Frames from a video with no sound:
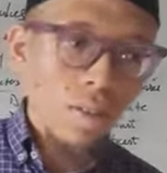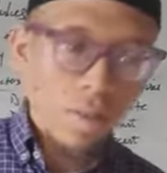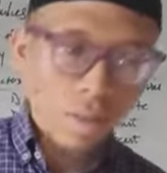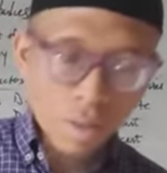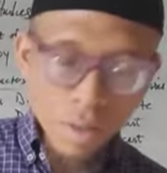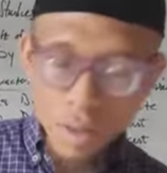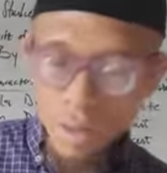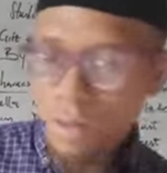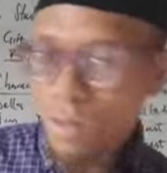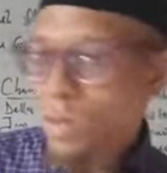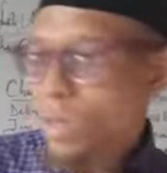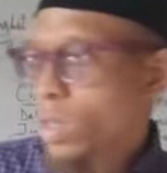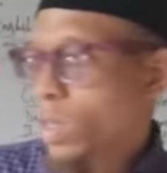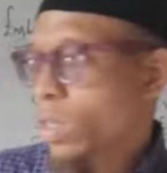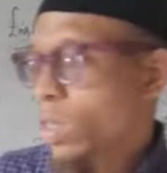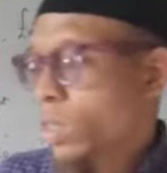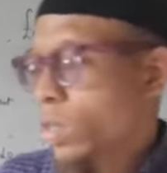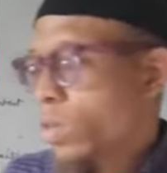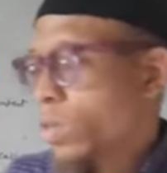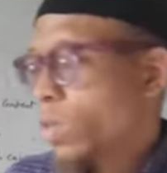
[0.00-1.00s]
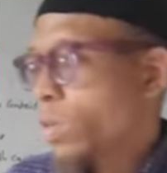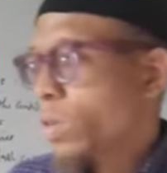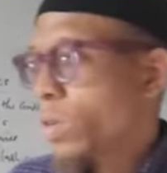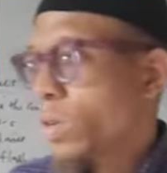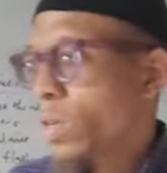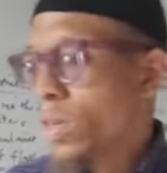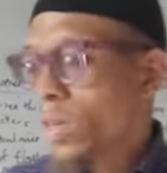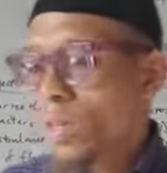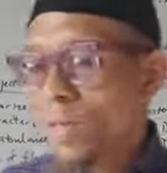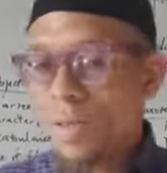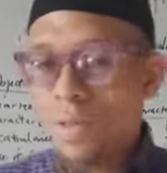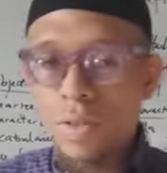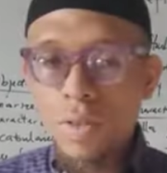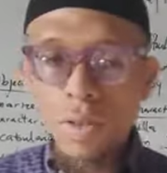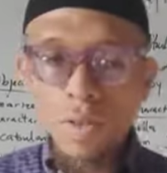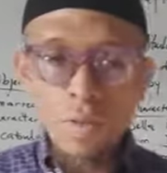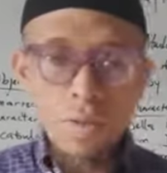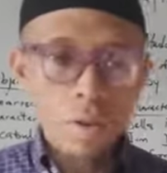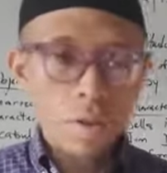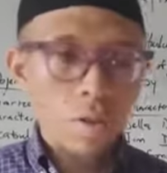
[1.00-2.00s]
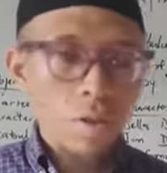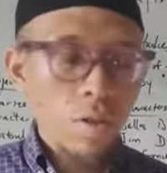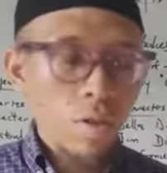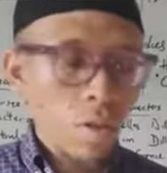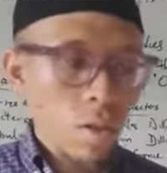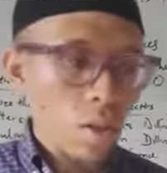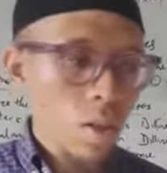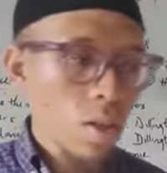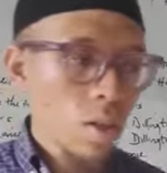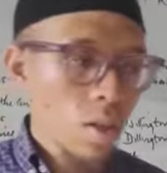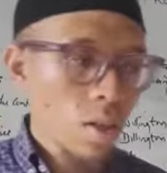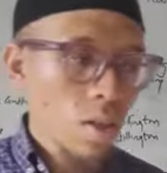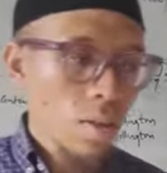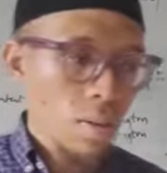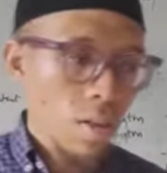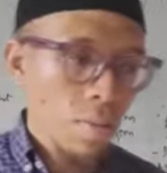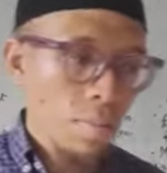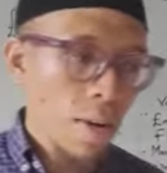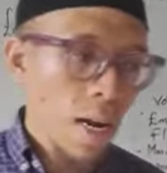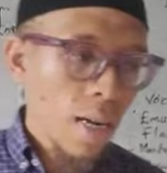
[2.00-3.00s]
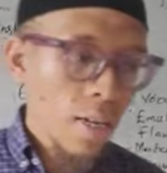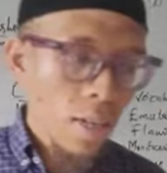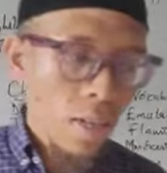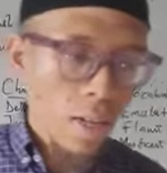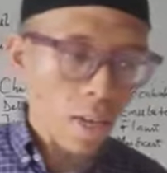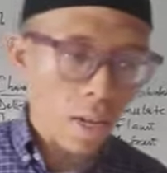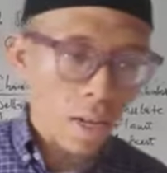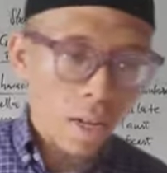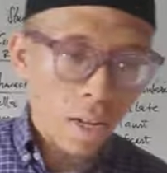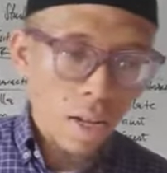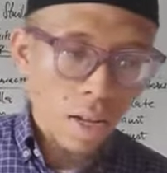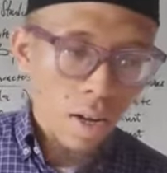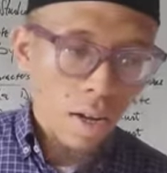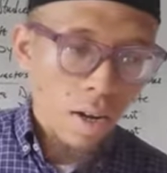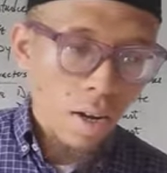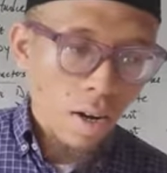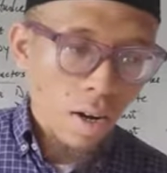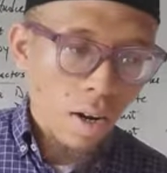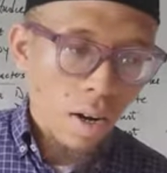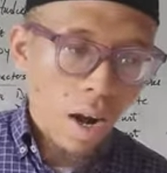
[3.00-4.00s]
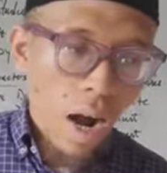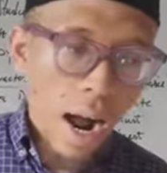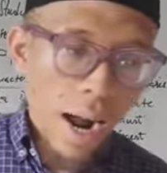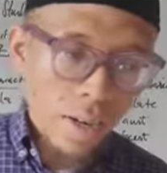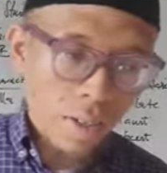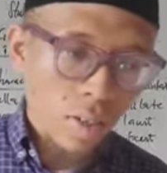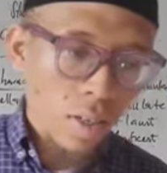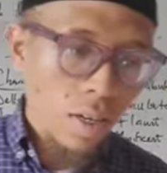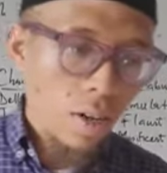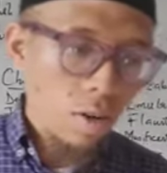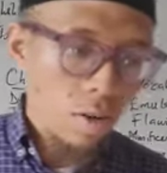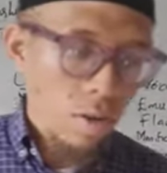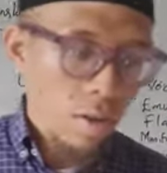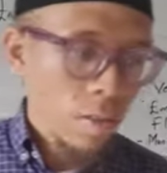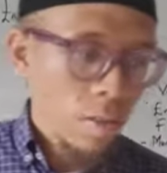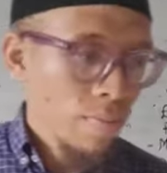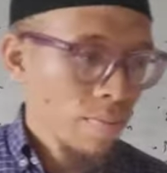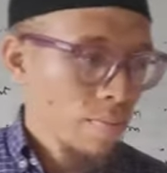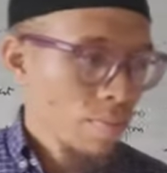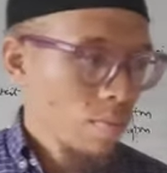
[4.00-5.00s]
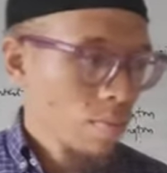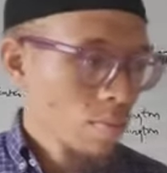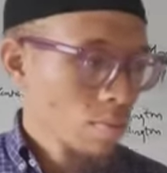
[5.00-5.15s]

do in the story? So what do you think the Maggie packed it up?